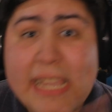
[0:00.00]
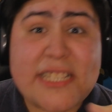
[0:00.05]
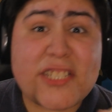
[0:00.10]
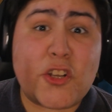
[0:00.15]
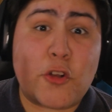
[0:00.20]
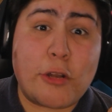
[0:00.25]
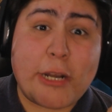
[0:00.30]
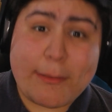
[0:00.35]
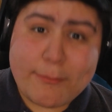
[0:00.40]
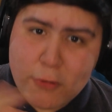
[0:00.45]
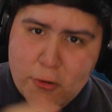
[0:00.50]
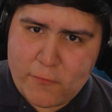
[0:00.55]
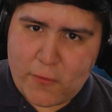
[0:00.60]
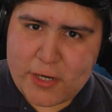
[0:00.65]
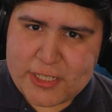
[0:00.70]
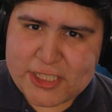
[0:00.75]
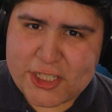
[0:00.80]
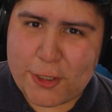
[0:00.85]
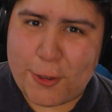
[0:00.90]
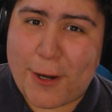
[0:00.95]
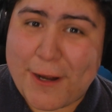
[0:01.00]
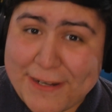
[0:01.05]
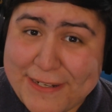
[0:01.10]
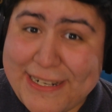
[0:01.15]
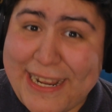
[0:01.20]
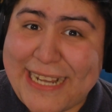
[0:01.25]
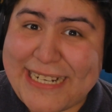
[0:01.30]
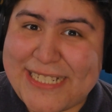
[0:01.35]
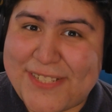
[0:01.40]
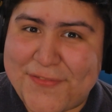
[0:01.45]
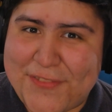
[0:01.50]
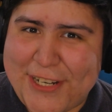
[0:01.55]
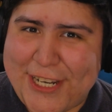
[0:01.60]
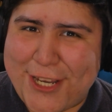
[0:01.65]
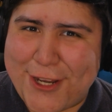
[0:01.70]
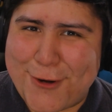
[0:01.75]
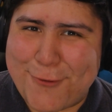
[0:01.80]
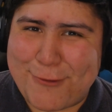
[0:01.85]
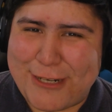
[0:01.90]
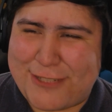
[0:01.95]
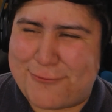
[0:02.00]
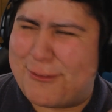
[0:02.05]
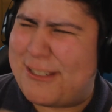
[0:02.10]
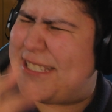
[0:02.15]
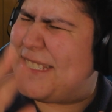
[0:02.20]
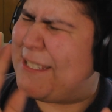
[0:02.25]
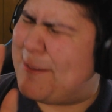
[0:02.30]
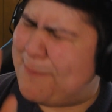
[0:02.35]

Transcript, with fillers: let's go and move on to our next video, which was